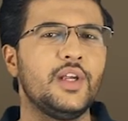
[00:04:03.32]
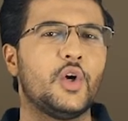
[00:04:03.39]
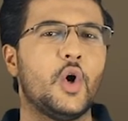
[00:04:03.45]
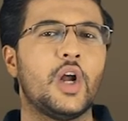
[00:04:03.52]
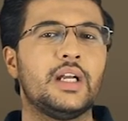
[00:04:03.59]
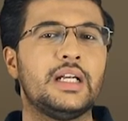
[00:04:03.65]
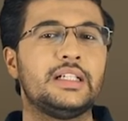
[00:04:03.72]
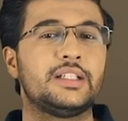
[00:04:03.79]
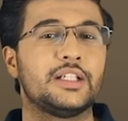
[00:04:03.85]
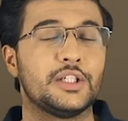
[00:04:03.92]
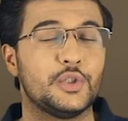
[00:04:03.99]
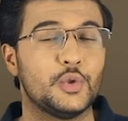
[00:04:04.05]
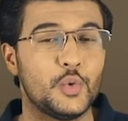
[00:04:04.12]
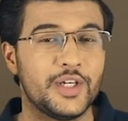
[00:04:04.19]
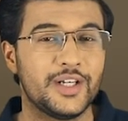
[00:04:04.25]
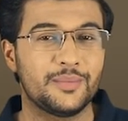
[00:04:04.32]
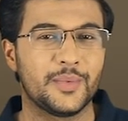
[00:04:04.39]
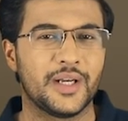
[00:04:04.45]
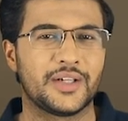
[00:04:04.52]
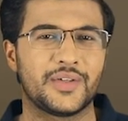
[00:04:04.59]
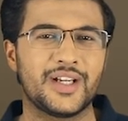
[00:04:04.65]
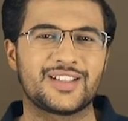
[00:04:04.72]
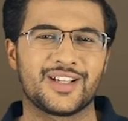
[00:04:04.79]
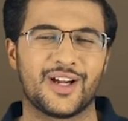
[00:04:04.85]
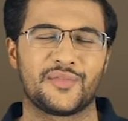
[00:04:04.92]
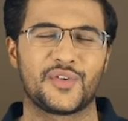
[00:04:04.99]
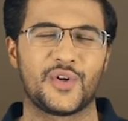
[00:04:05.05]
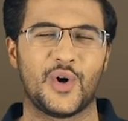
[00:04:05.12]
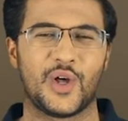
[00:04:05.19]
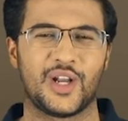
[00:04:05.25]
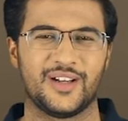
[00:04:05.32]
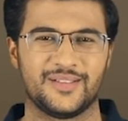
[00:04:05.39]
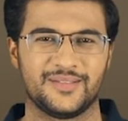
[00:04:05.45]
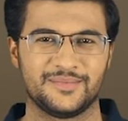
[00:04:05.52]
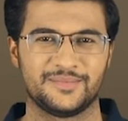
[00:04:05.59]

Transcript: we call it the unit matrix after all.